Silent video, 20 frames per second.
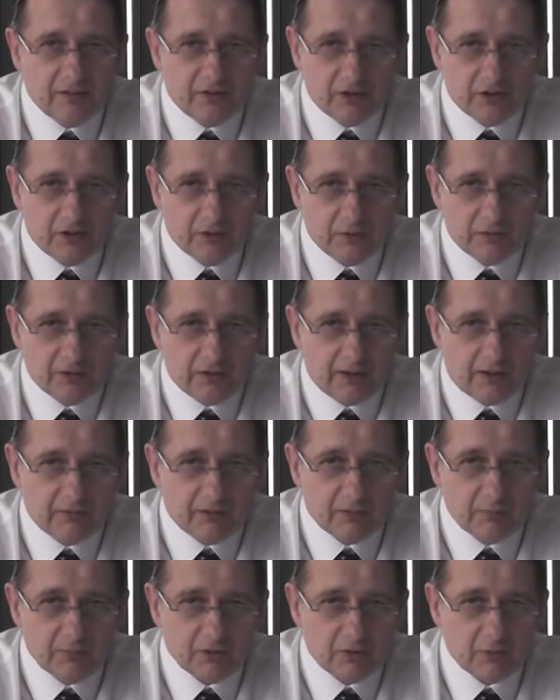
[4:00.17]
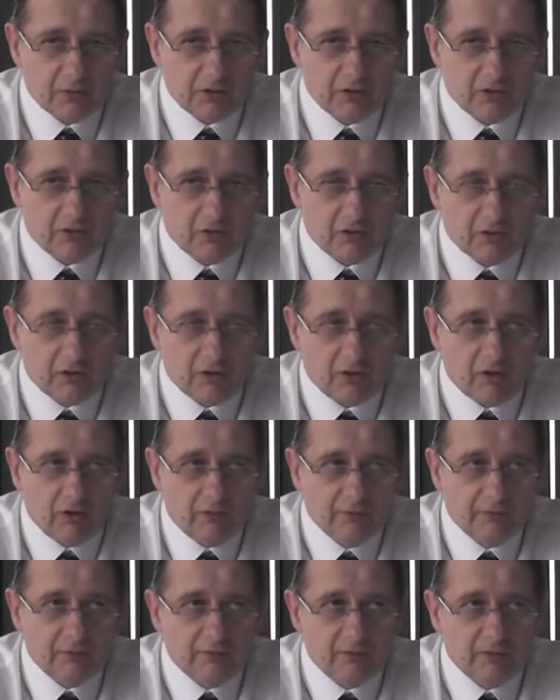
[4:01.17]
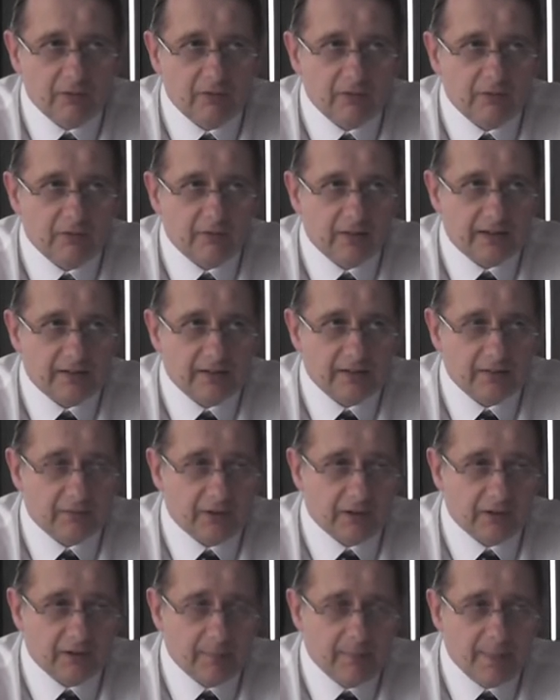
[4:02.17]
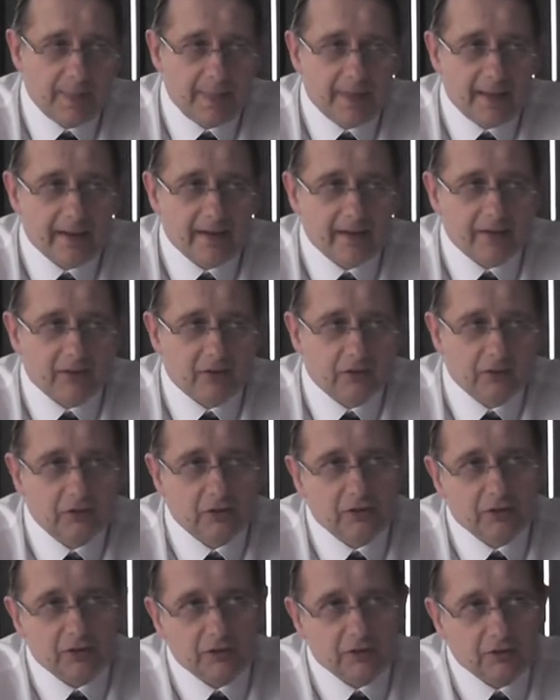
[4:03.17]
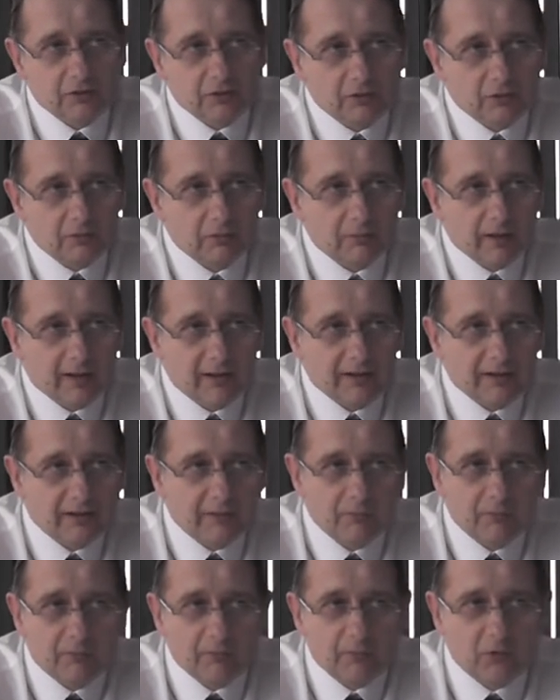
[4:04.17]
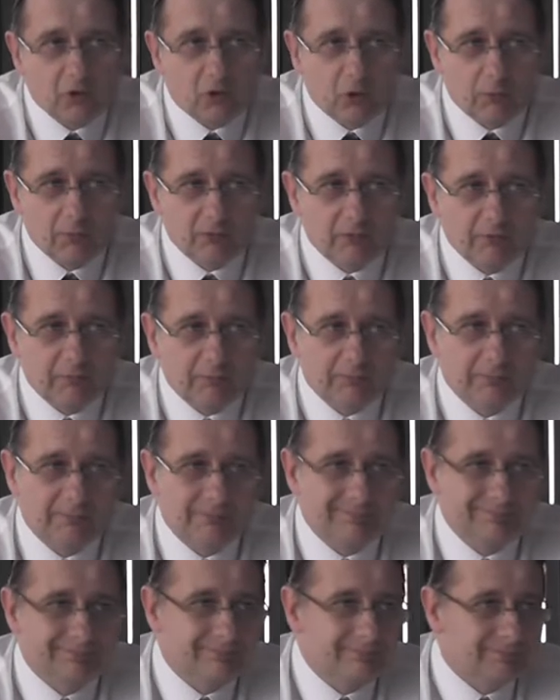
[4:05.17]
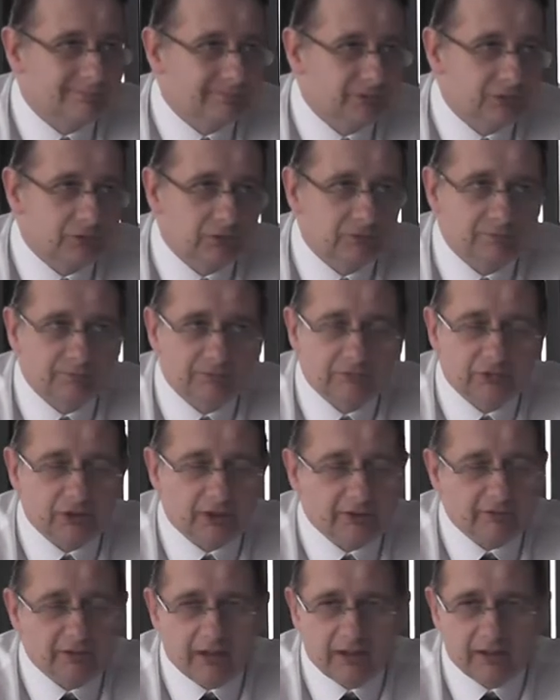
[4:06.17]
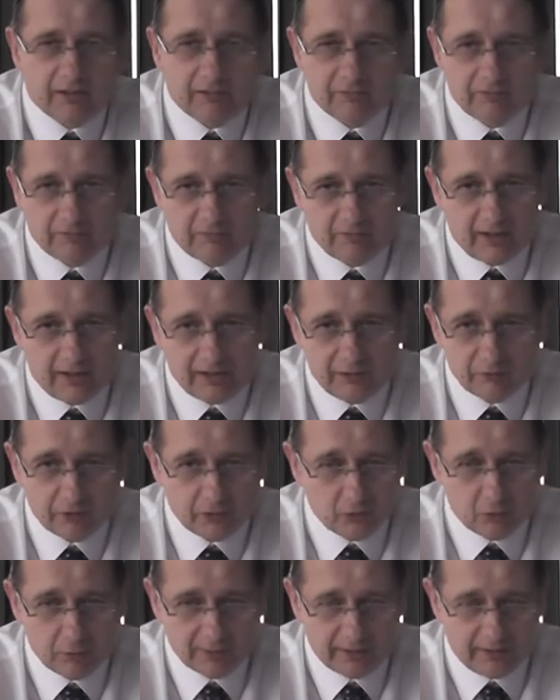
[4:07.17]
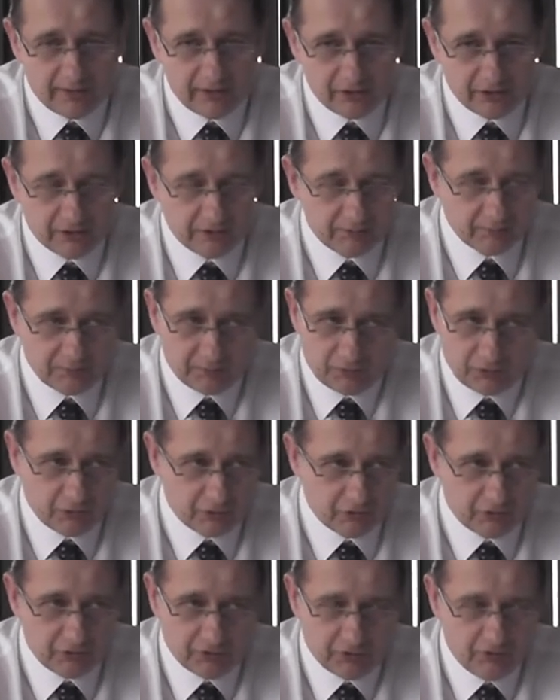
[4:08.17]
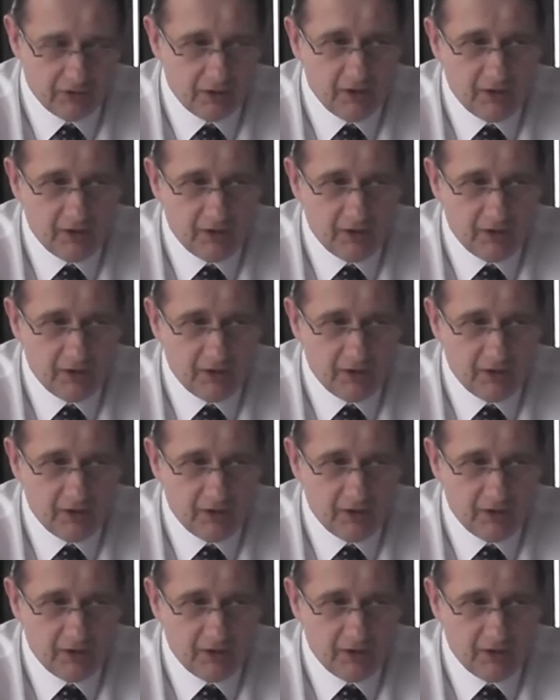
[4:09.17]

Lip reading: is used, how it can be switched on and off effectively, and also any form of generating any renewable energy such as